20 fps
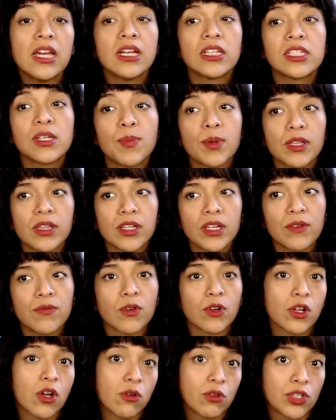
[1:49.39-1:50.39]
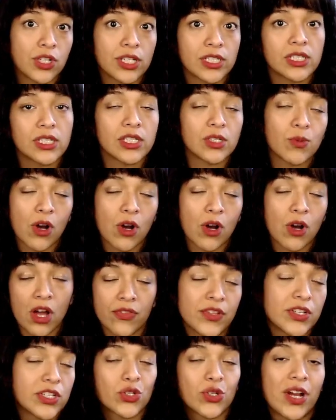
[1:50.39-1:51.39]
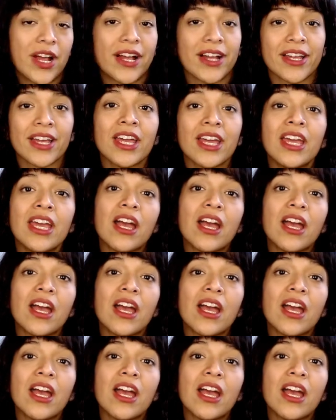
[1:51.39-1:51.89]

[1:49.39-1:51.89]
Typically for coaches, since we're on this track,